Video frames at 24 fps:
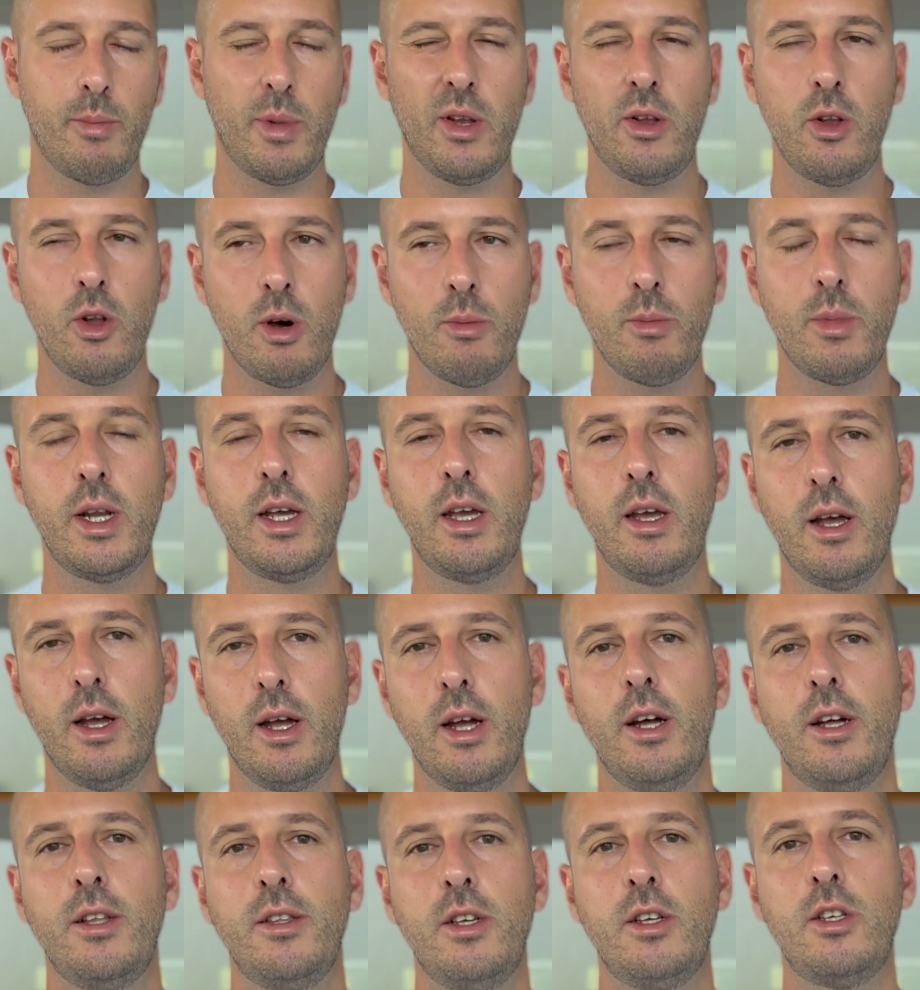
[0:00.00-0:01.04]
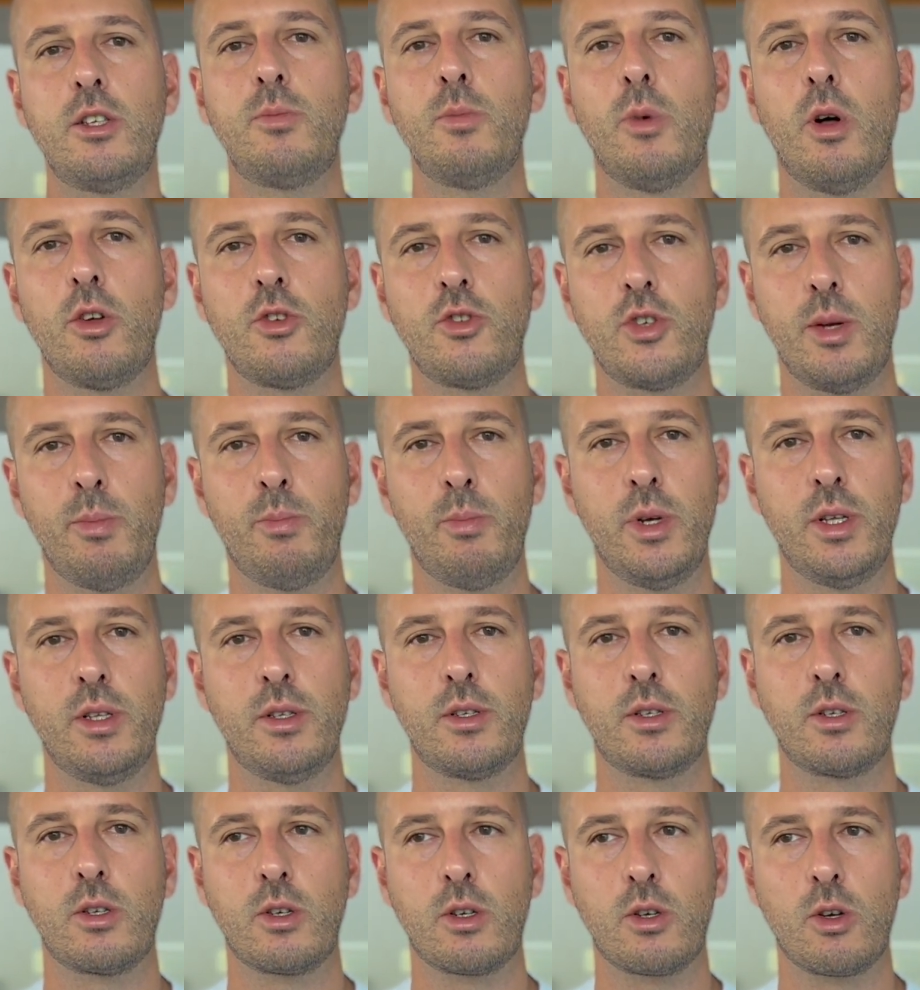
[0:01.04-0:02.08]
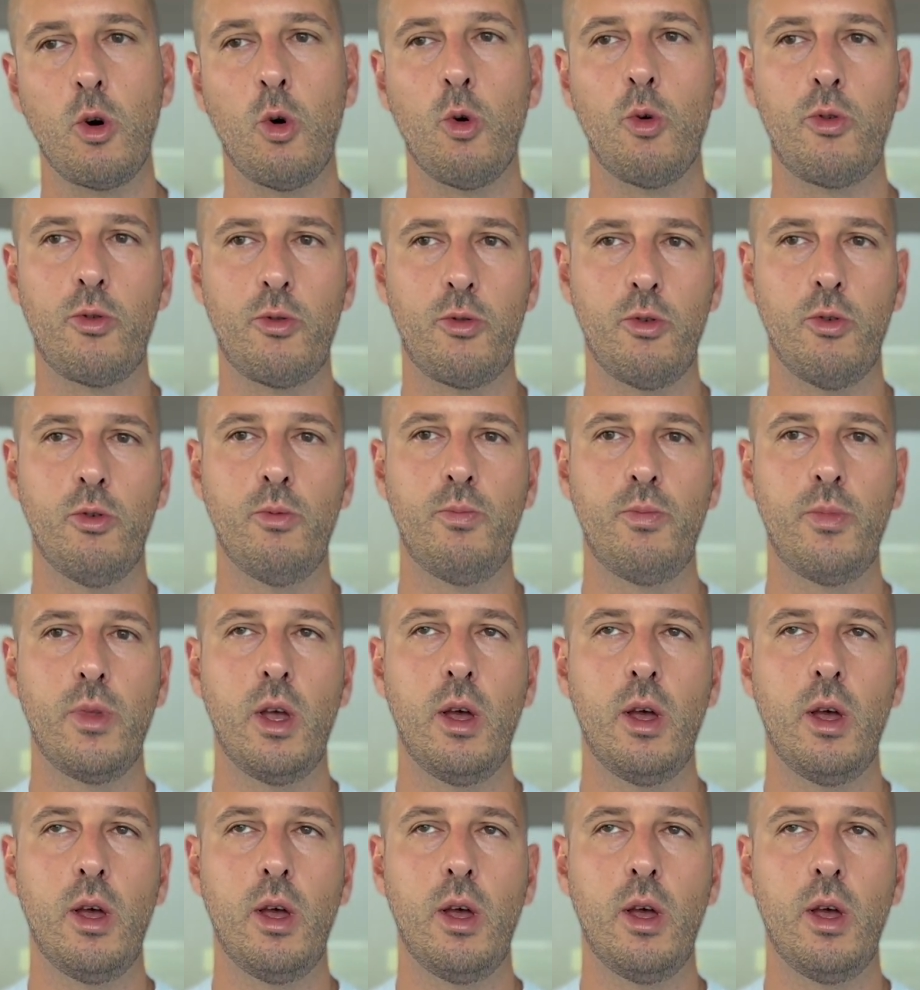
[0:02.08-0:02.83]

But normally these small shipments go through.